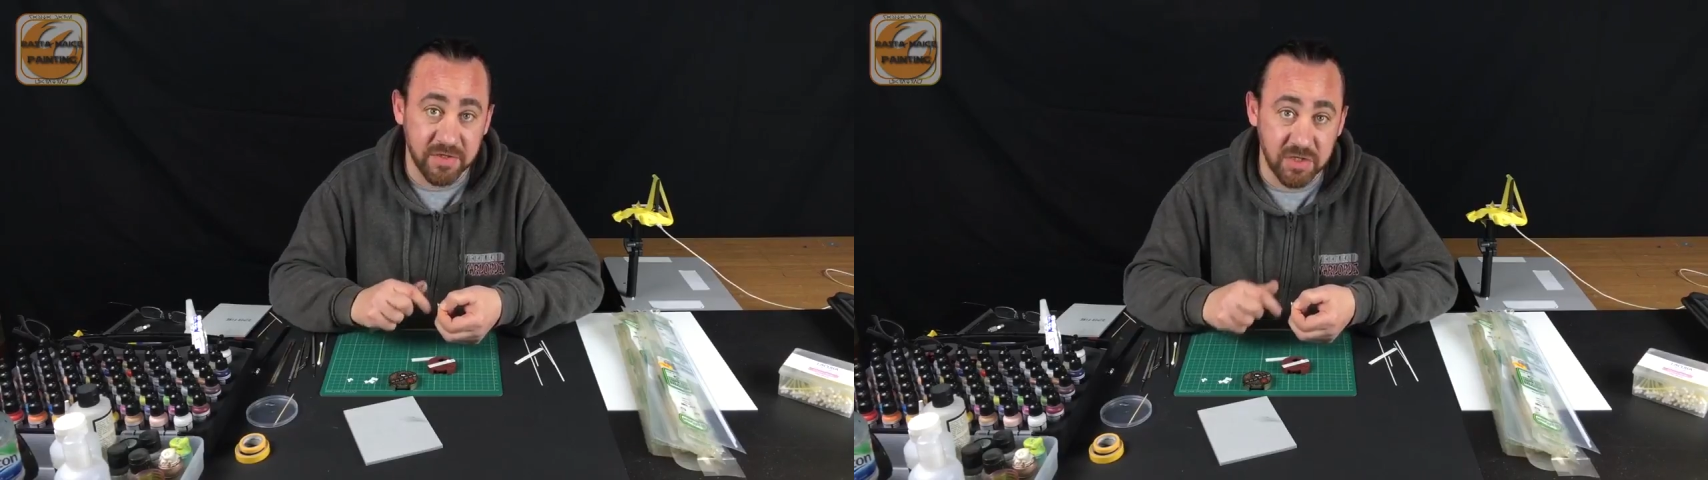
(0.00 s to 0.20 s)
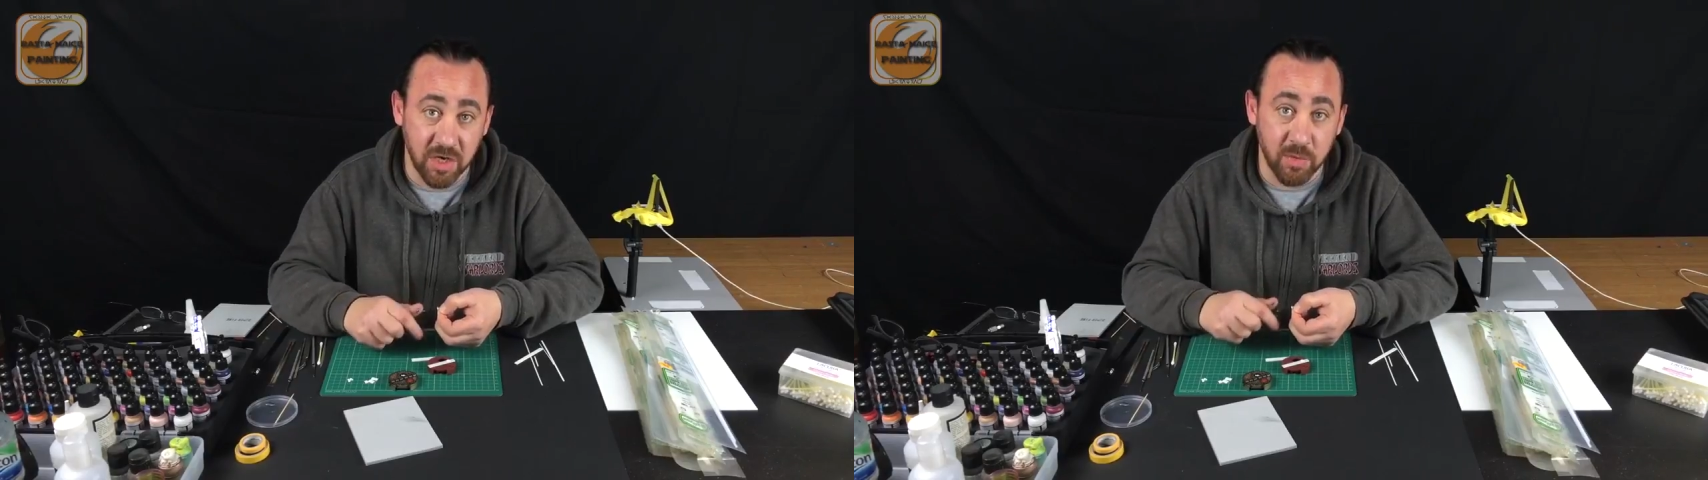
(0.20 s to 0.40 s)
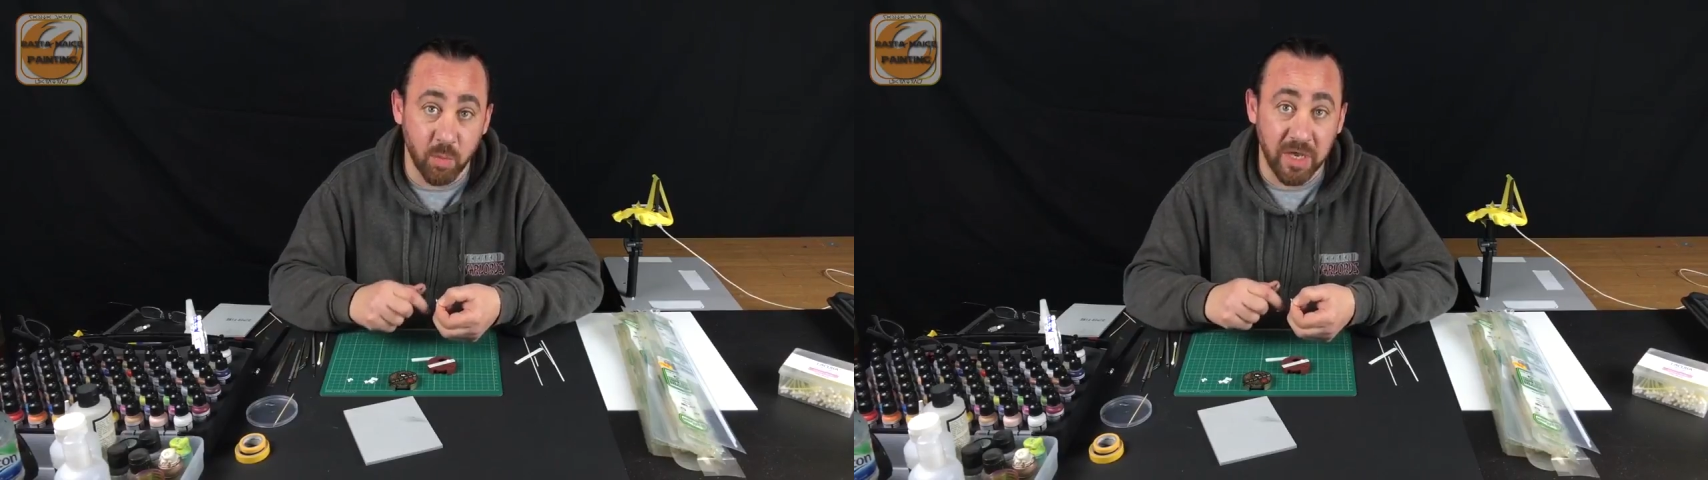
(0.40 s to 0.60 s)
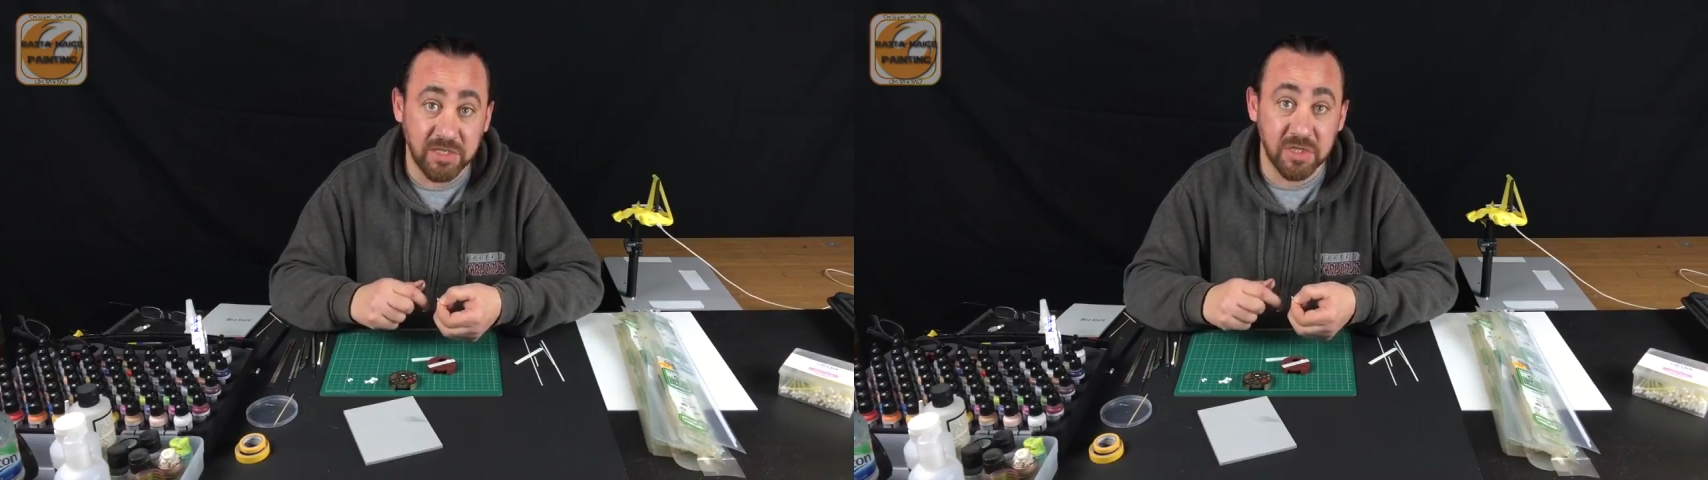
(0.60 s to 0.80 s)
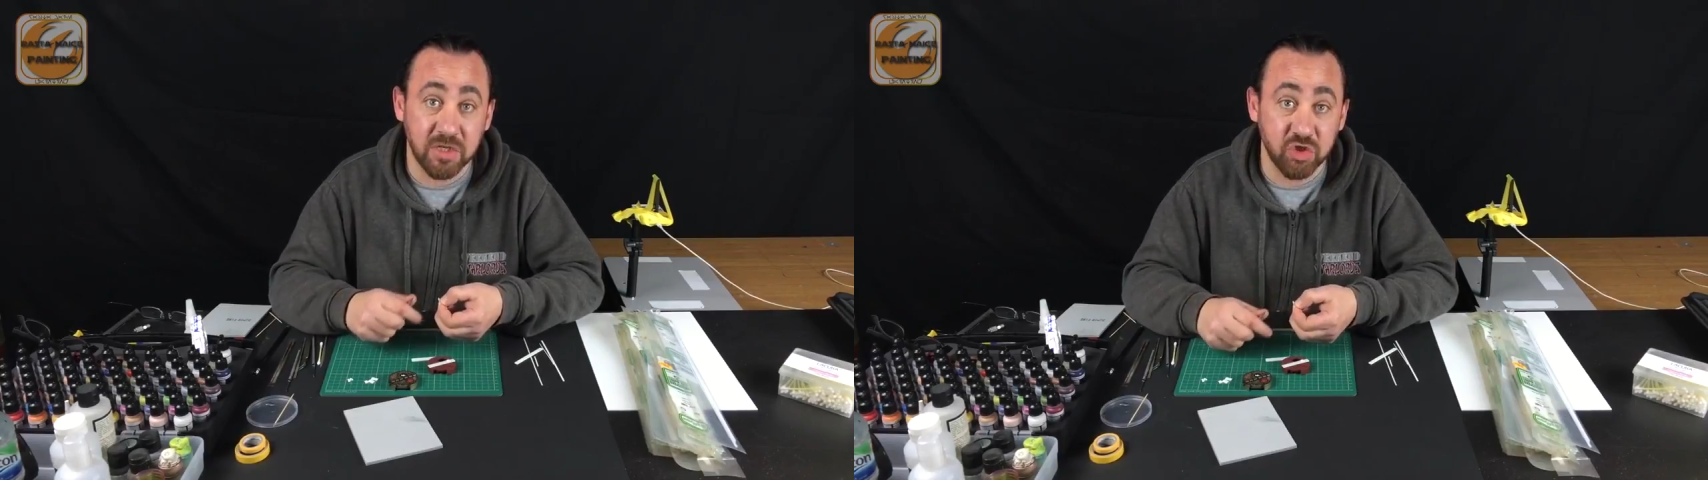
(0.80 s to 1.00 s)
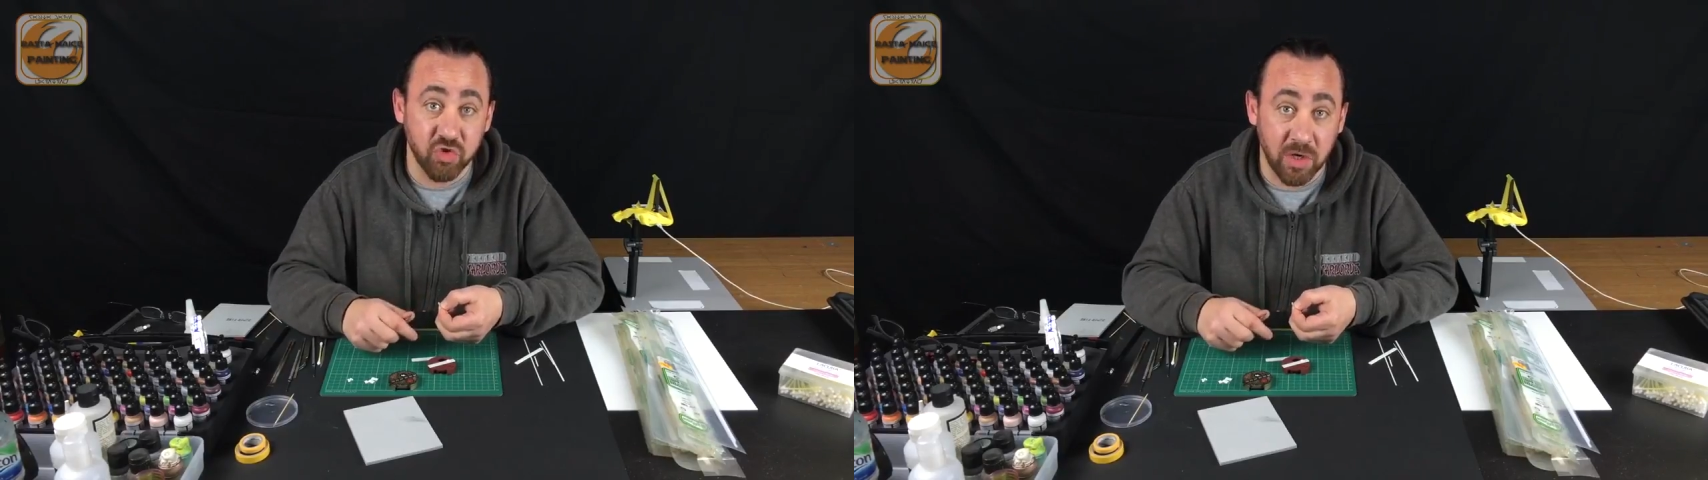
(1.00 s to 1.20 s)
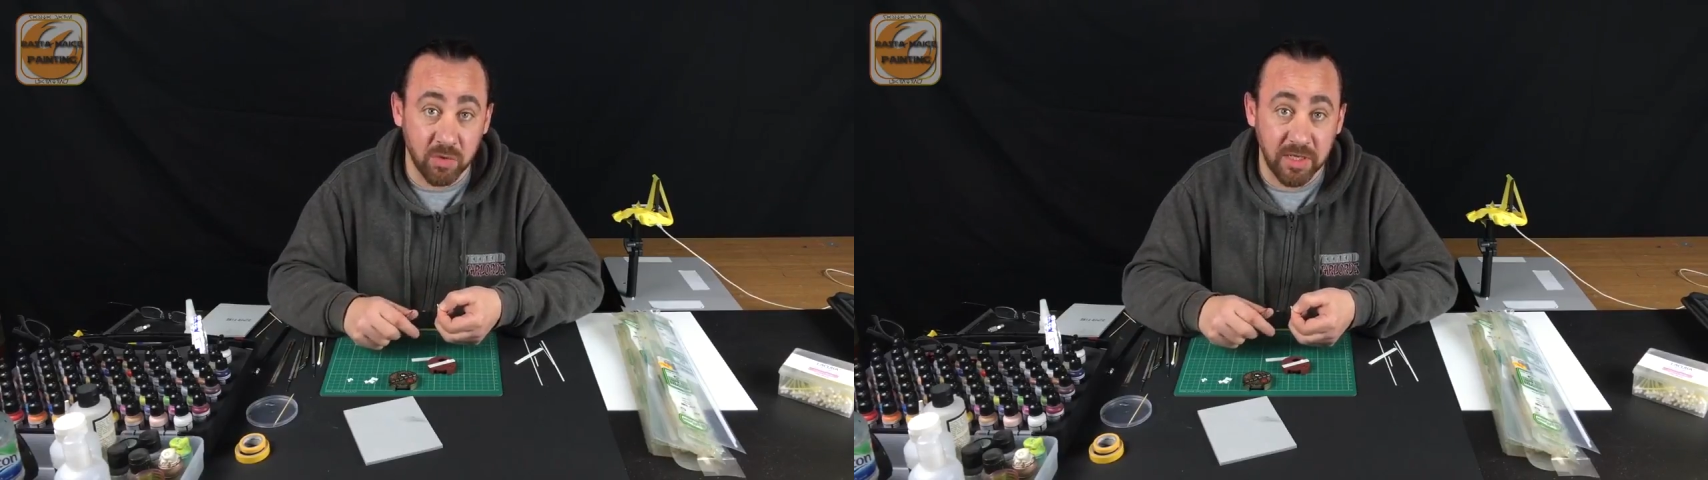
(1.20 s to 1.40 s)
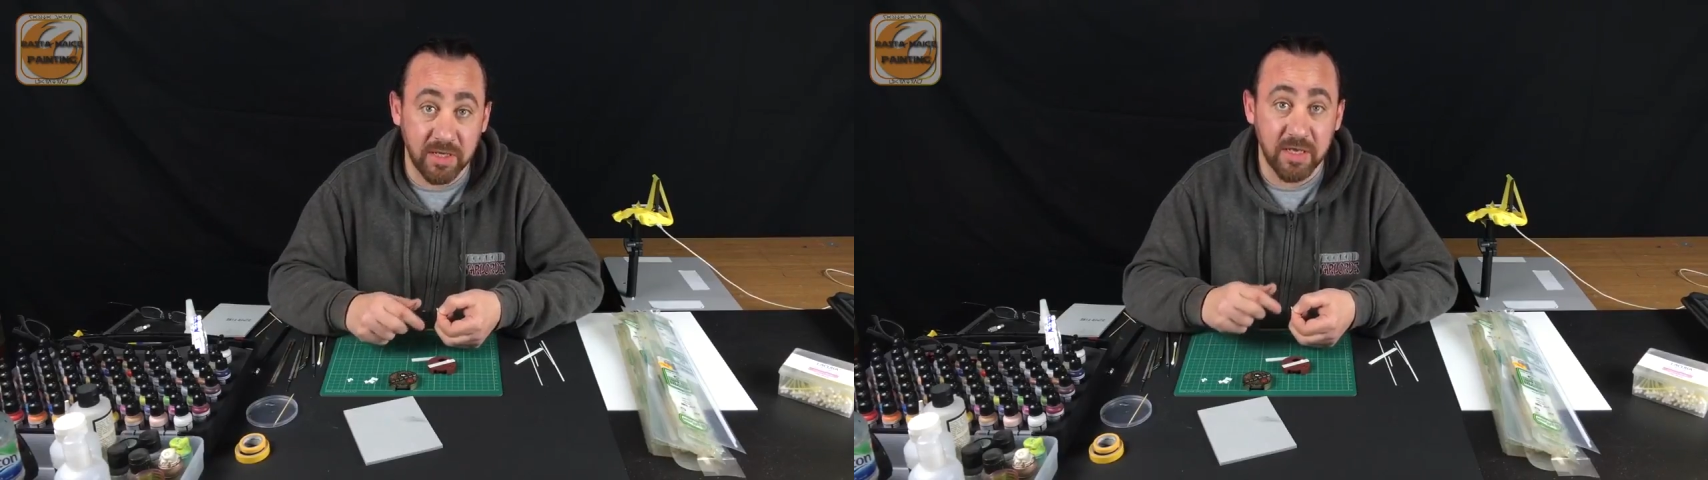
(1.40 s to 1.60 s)
a certain way to
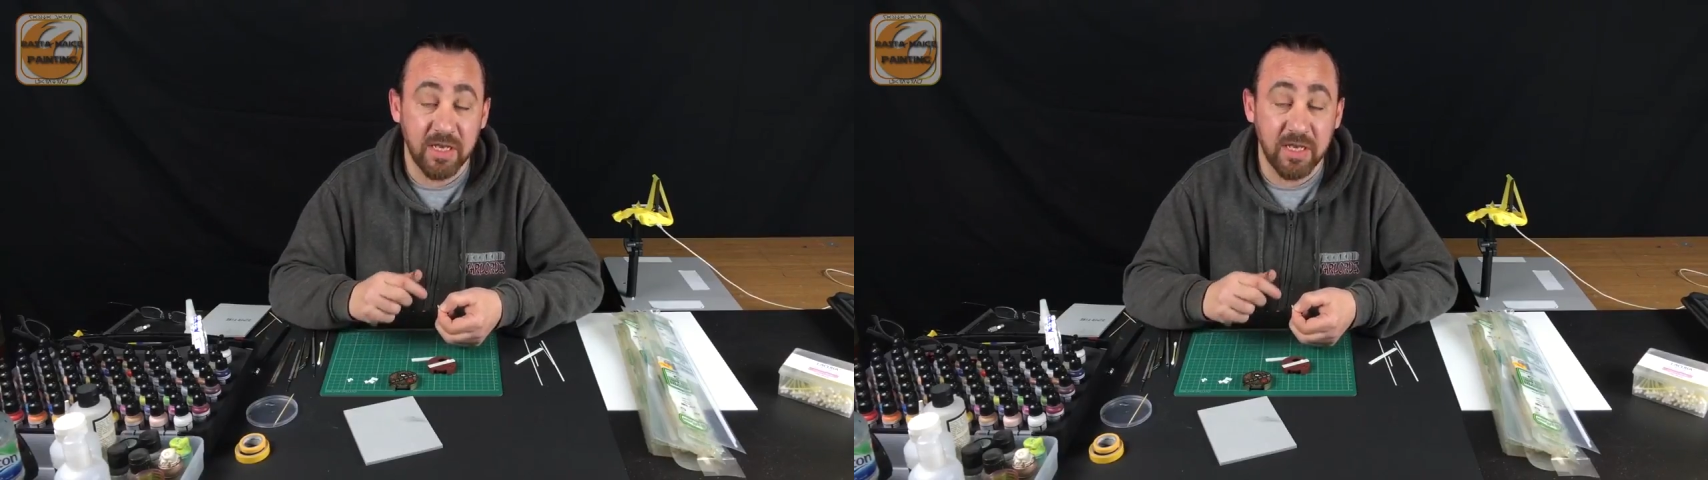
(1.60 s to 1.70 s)
control it.